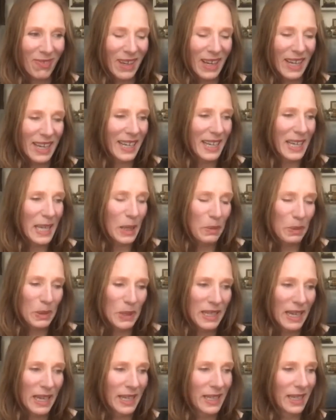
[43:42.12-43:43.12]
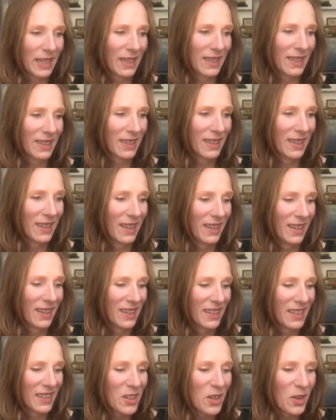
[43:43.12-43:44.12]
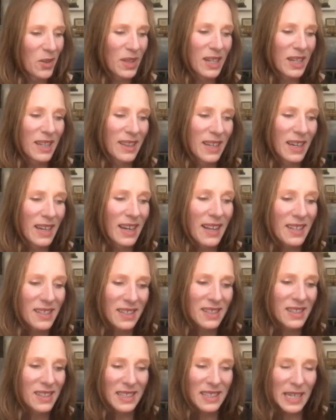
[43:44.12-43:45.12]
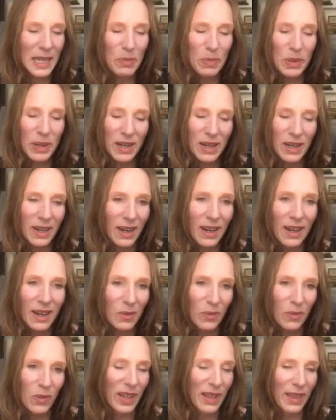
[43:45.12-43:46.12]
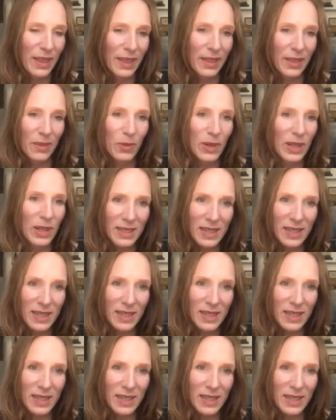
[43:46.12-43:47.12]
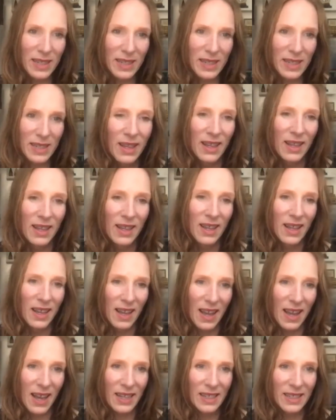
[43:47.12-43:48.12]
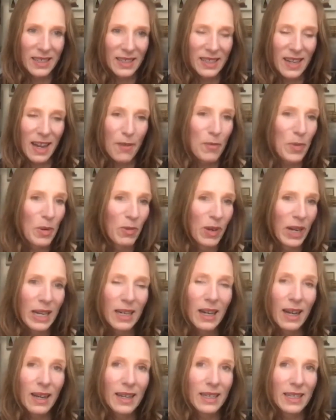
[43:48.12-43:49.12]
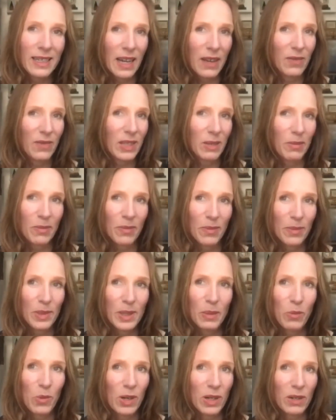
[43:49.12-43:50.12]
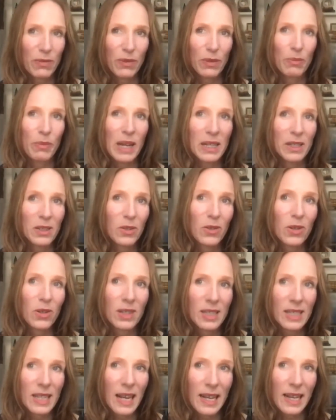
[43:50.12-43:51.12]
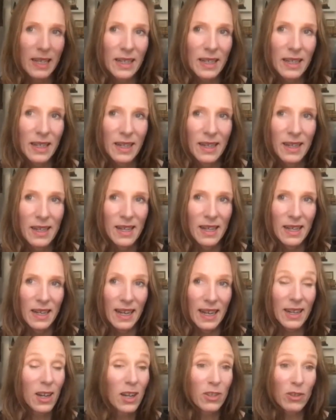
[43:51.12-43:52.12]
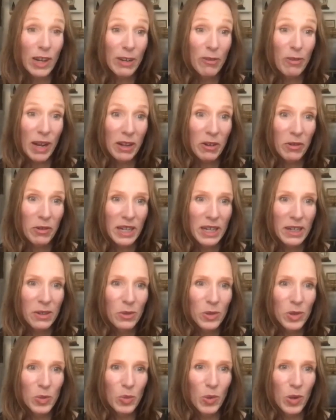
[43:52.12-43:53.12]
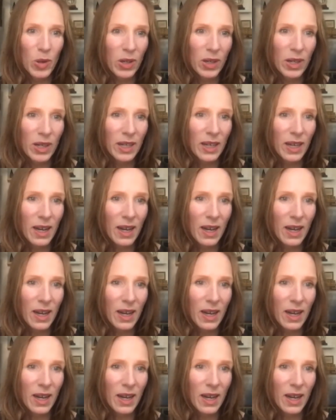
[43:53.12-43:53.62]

it keeps getting, you know, the lessons deepen with time. And I've been really lucky to have some wonderful mentors like Andre Gregory, whose work